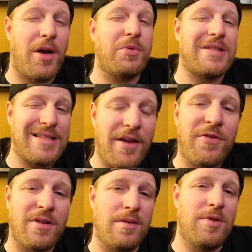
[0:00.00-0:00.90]
I will
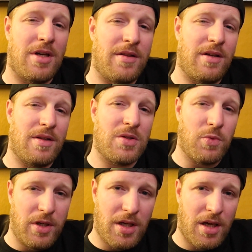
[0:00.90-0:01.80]
definitely be on there this
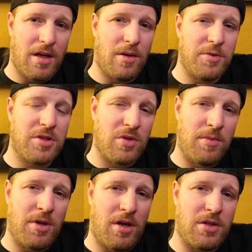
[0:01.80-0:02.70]
weekend. I'll be
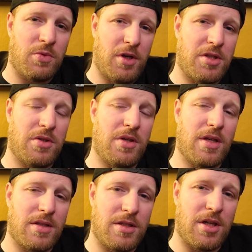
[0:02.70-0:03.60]
streaming on Twitch, so you
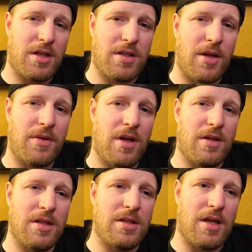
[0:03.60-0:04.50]
guys can check us out there.
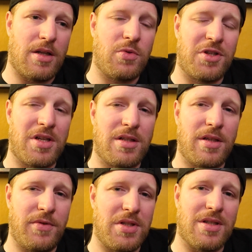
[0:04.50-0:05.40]
It's uh, twitch dot
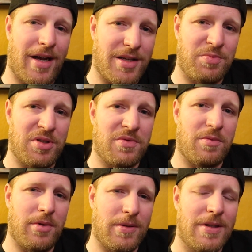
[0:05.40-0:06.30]
T V slash B is
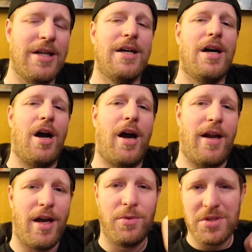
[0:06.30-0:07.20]
for build. All
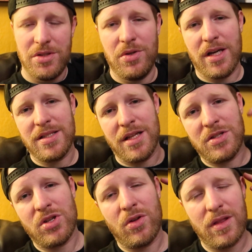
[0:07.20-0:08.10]
right, I will see you guys
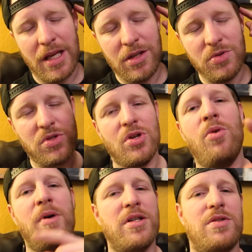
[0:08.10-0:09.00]
then. So thank you
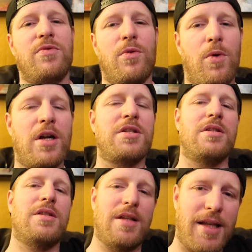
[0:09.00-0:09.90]
so much for
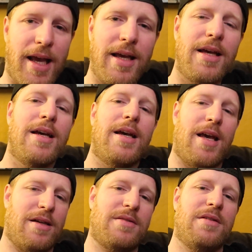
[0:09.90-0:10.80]
watching today,
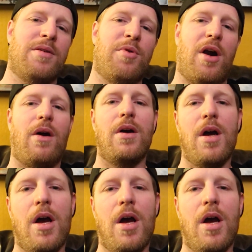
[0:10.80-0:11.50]
and I'll see you tomorrow.